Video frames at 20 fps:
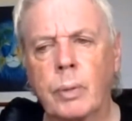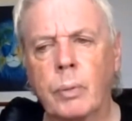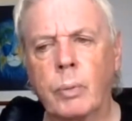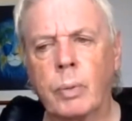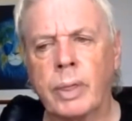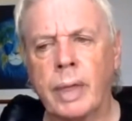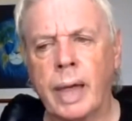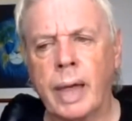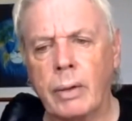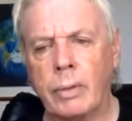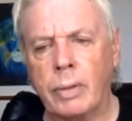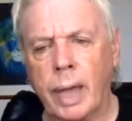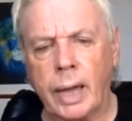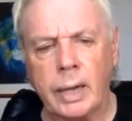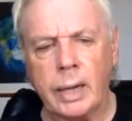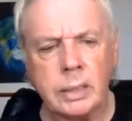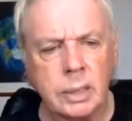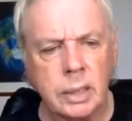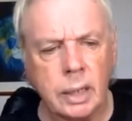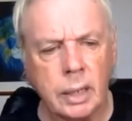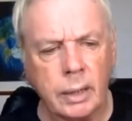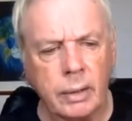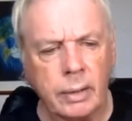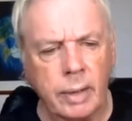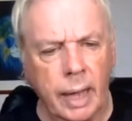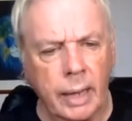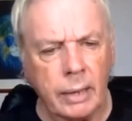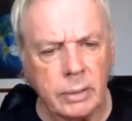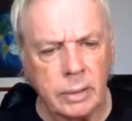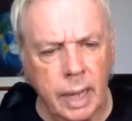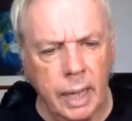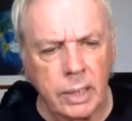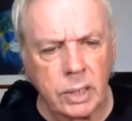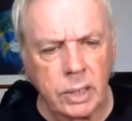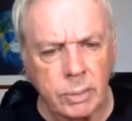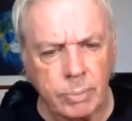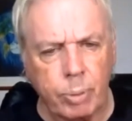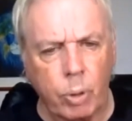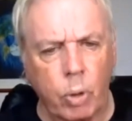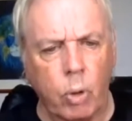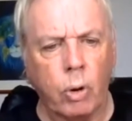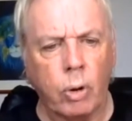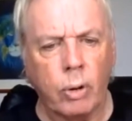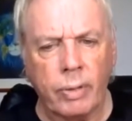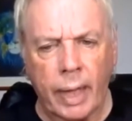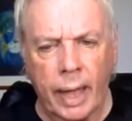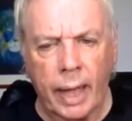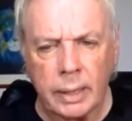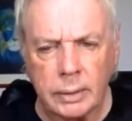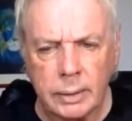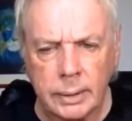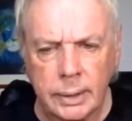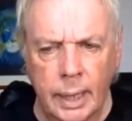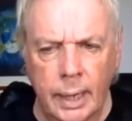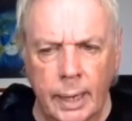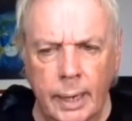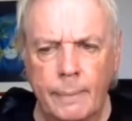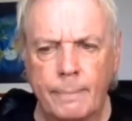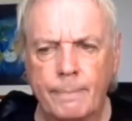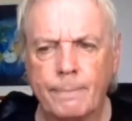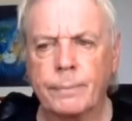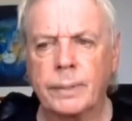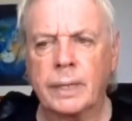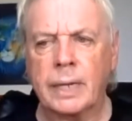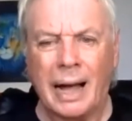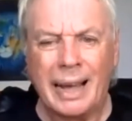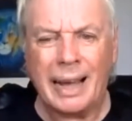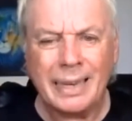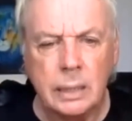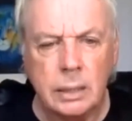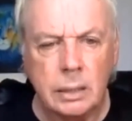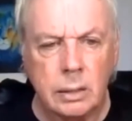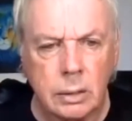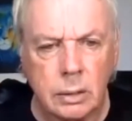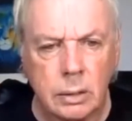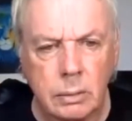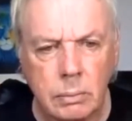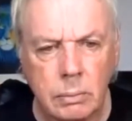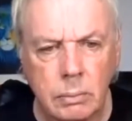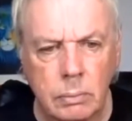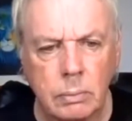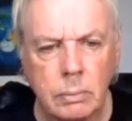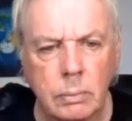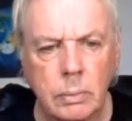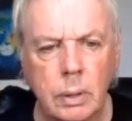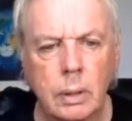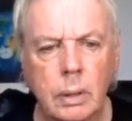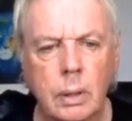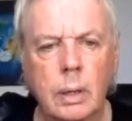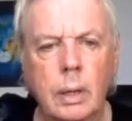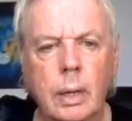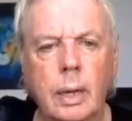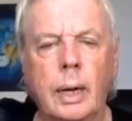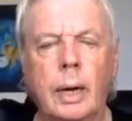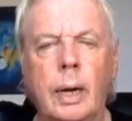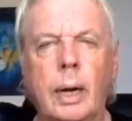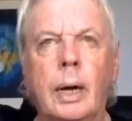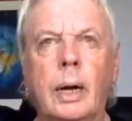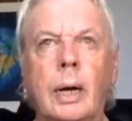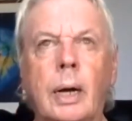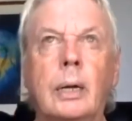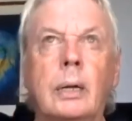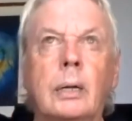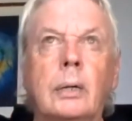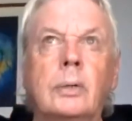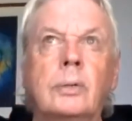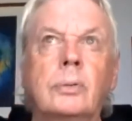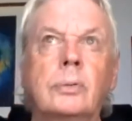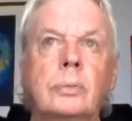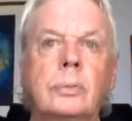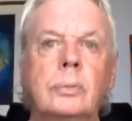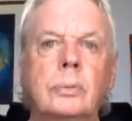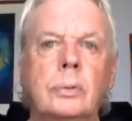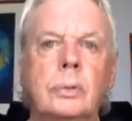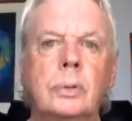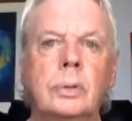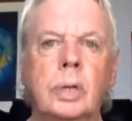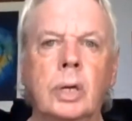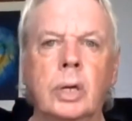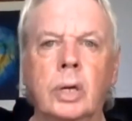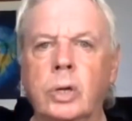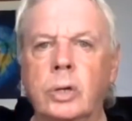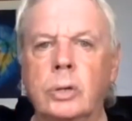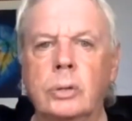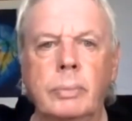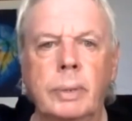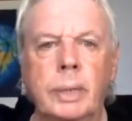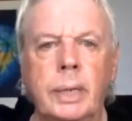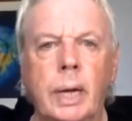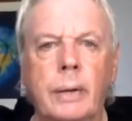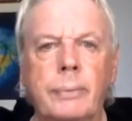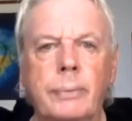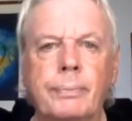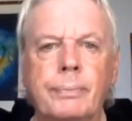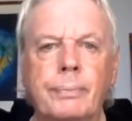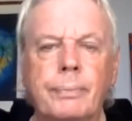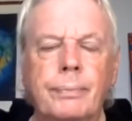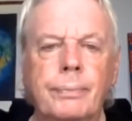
without that, uh, that, that support, that um, guidance, uh, you couldn't be done.